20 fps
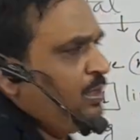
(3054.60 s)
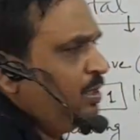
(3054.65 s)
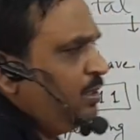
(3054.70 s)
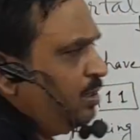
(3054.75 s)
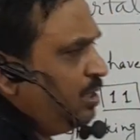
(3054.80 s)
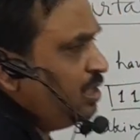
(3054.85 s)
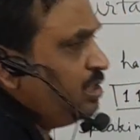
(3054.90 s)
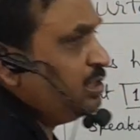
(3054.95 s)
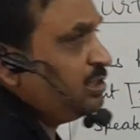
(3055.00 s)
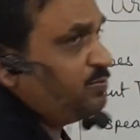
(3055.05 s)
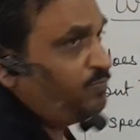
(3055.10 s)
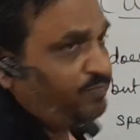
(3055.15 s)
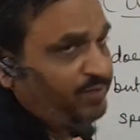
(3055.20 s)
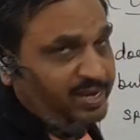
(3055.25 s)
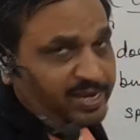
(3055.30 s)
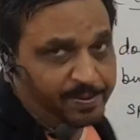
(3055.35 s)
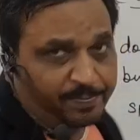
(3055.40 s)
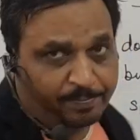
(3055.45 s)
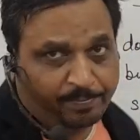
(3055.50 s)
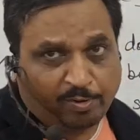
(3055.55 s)
This is a
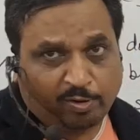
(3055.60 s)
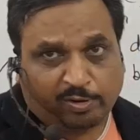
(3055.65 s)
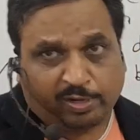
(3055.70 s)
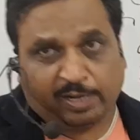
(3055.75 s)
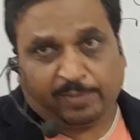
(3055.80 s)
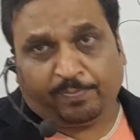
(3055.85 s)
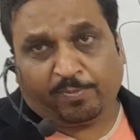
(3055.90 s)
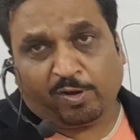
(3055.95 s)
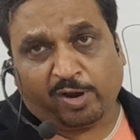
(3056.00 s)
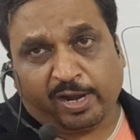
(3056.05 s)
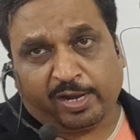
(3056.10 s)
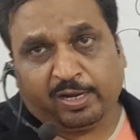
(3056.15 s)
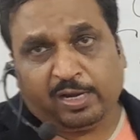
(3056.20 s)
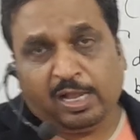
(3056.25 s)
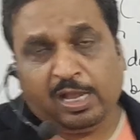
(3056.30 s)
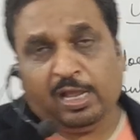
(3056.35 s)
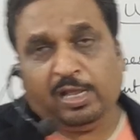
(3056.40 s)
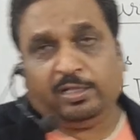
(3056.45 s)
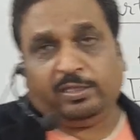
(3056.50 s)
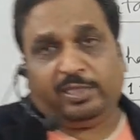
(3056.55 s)
very important point.
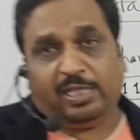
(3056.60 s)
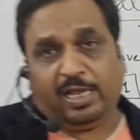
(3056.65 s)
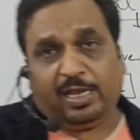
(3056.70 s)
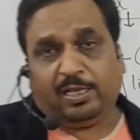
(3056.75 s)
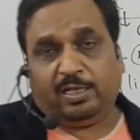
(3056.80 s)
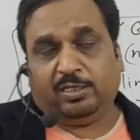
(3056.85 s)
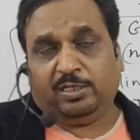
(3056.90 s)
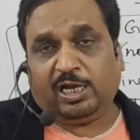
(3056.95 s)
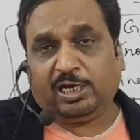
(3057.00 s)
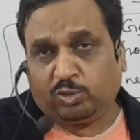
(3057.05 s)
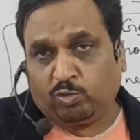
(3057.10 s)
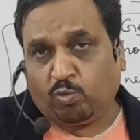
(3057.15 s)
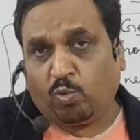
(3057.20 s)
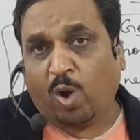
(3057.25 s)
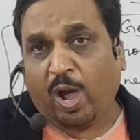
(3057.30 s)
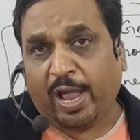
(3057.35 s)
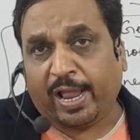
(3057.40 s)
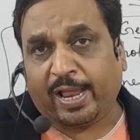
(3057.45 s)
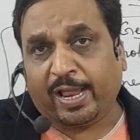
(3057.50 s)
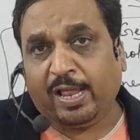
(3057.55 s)
That's
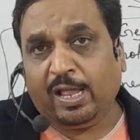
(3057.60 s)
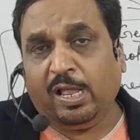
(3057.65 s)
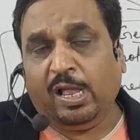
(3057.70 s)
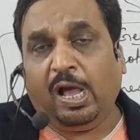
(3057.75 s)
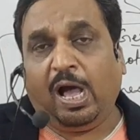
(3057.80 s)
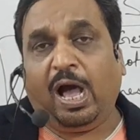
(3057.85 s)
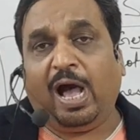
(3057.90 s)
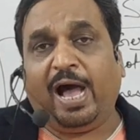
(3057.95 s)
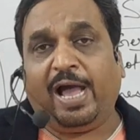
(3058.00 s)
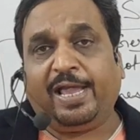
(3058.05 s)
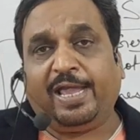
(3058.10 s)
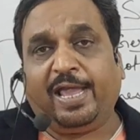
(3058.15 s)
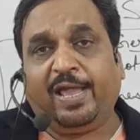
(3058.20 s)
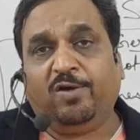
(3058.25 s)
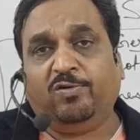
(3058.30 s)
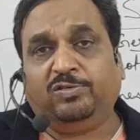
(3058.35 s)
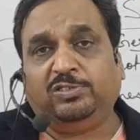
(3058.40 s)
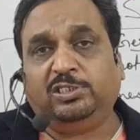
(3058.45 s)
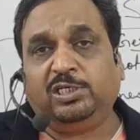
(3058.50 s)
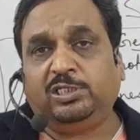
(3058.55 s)
why I
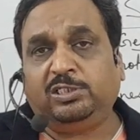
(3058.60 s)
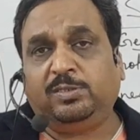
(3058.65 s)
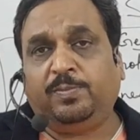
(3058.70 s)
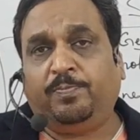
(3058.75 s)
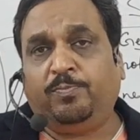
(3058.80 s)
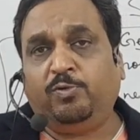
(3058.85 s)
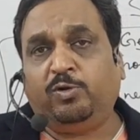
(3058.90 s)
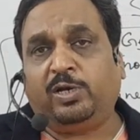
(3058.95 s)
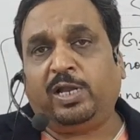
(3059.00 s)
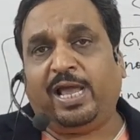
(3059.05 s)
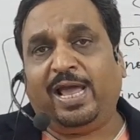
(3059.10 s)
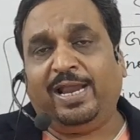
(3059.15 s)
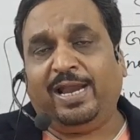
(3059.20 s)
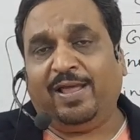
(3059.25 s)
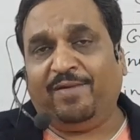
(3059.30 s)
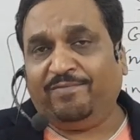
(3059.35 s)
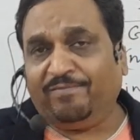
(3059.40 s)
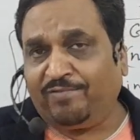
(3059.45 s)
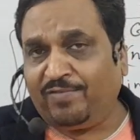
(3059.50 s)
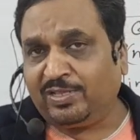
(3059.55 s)
have just put an
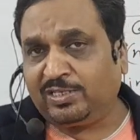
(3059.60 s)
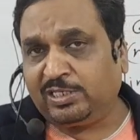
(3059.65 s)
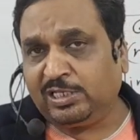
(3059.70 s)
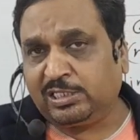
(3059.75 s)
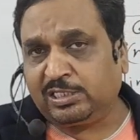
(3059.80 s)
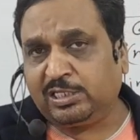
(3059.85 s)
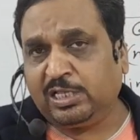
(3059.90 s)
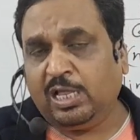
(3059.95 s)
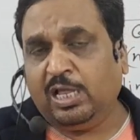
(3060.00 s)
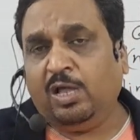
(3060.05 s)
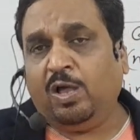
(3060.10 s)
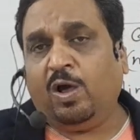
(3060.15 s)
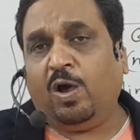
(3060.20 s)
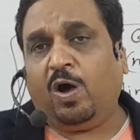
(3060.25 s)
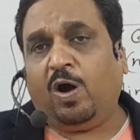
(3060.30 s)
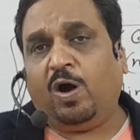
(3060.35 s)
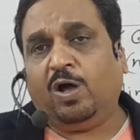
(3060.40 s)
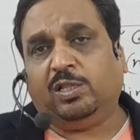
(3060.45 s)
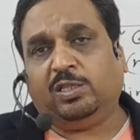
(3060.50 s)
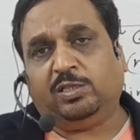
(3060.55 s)
emphasis
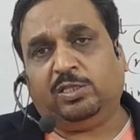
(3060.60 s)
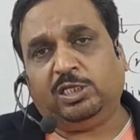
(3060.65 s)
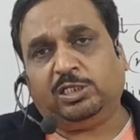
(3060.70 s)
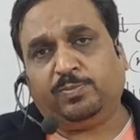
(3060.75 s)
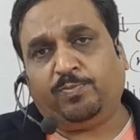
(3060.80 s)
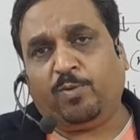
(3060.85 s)
on this